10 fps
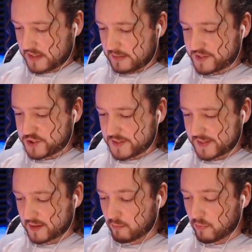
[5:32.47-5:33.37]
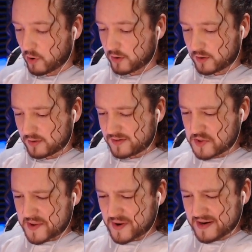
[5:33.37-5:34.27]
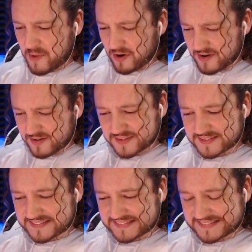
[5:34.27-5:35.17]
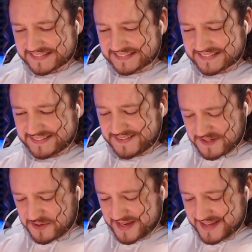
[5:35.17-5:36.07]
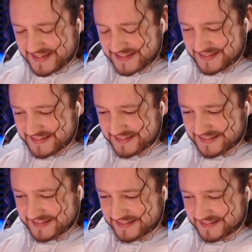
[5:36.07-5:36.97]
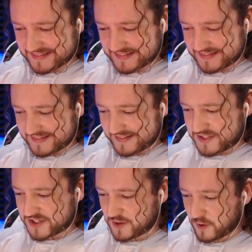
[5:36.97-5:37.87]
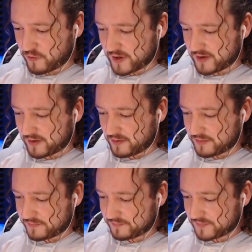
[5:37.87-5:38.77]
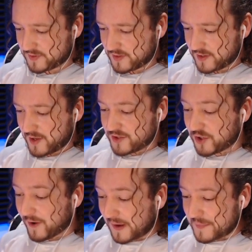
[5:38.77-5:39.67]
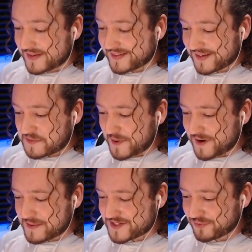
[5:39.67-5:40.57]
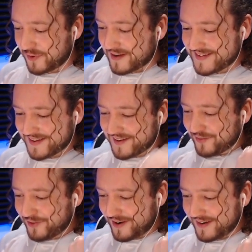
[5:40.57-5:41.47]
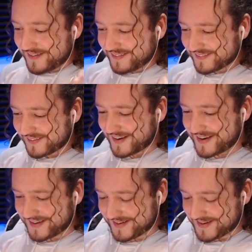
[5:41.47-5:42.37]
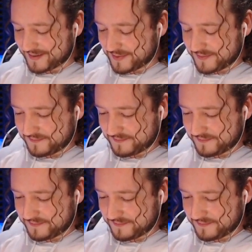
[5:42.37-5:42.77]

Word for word: Am I sure to get a mortar? Do we want a mortar? Do we? Let's just go for it, you know. Dark Goblin, kill the Spirit Goblins! Run! Run! Ah, you nub.